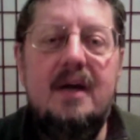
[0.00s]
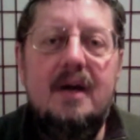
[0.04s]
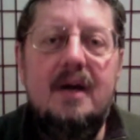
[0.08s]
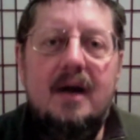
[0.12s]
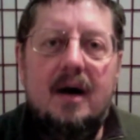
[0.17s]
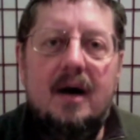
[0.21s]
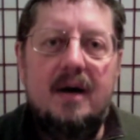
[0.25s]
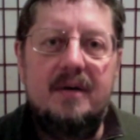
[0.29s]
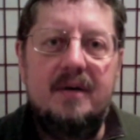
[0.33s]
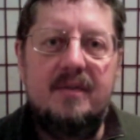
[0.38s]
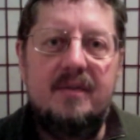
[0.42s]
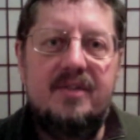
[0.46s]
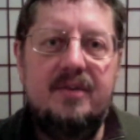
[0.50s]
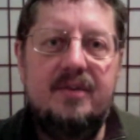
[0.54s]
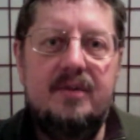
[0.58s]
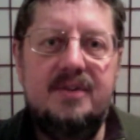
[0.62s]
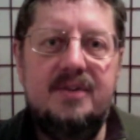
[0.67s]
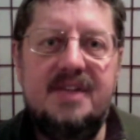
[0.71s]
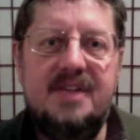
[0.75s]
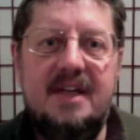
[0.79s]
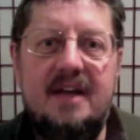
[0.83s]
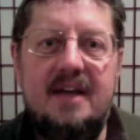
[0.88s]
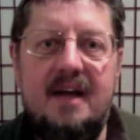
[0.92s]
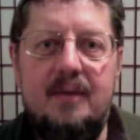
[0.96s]
on a
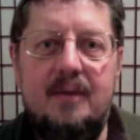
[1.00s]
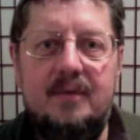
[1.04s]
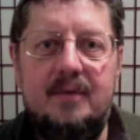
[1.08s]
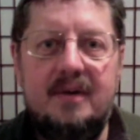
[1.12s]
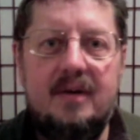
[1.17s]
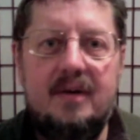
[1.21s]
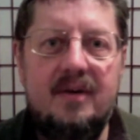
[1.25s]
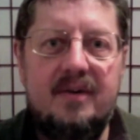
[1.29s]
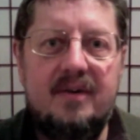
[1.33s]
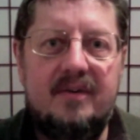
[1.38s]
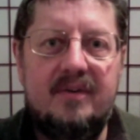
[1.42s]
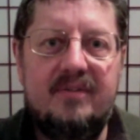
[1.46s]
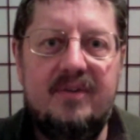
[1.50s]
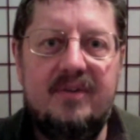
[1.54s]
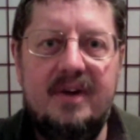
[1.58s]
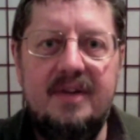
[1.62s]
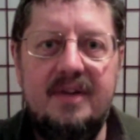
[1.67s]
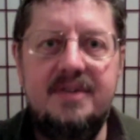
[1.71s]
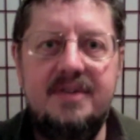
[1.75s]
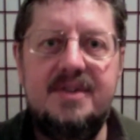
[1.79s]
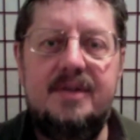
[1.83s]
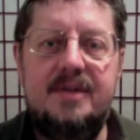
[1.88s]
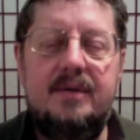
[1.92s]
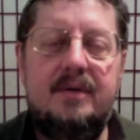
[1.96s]
Thursday night when all their
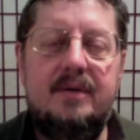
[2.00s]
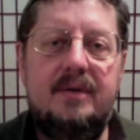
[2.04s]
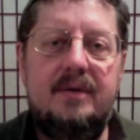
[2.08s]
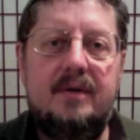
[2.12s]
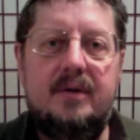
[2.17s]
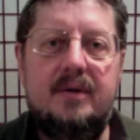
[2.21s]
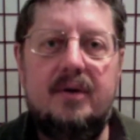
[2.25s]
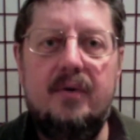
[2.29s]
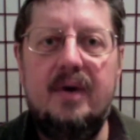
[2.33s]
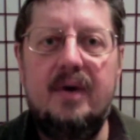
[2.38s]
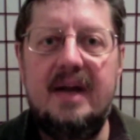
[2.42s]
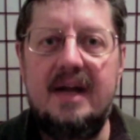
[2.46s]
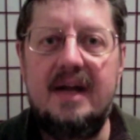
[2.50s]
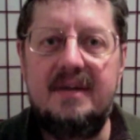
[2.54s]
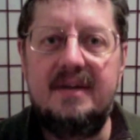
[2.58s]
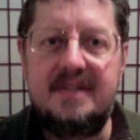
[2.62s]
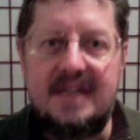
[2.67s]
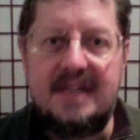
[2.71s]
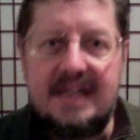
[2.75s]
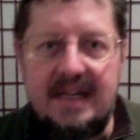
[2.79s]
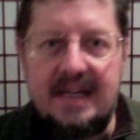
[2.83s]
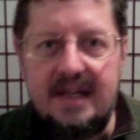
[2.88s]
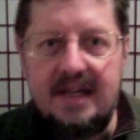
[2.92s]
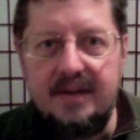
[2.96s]
friends are, are going out
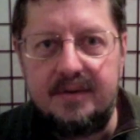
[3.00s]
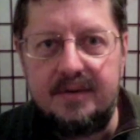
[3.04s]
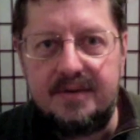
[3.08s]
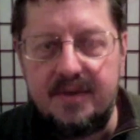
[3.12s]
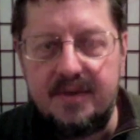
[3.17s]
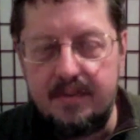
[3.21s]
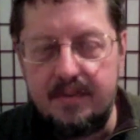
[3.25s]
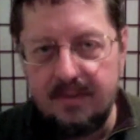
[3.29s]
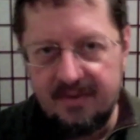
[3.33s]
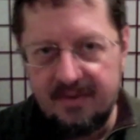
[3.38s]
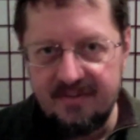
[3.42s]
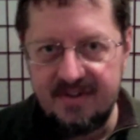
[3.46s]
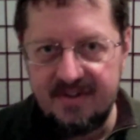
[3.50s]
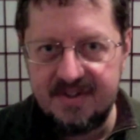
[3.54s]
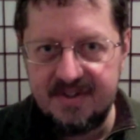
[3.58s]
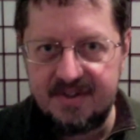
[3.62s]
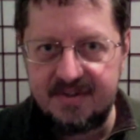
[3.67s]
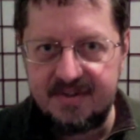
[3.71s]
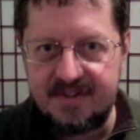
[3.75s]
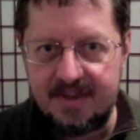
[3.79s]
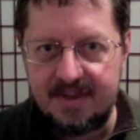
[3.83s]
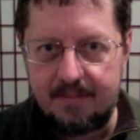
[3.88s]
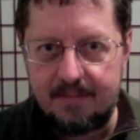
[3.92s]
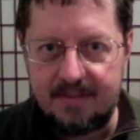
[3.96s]
to eat or to the movies
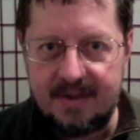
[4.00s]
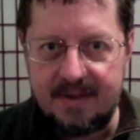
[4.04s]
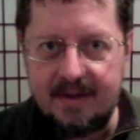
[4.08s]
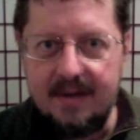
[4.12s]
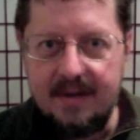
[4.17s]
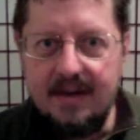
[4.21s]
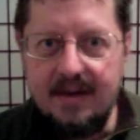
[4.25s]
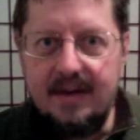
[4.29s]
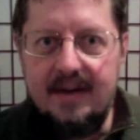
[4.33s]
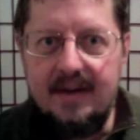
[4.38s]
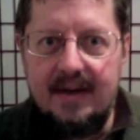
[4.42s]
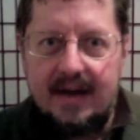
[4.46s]
or something,